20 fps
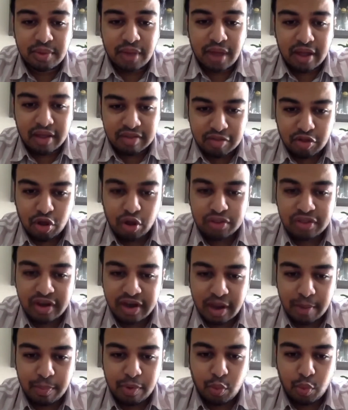I saw the
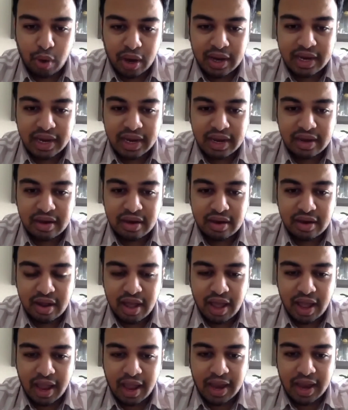number 110,
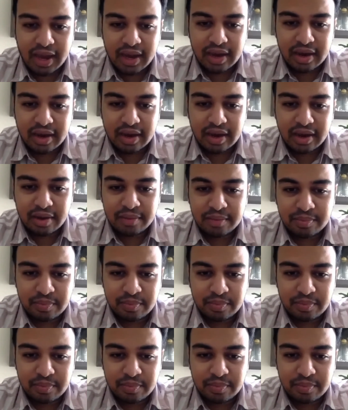and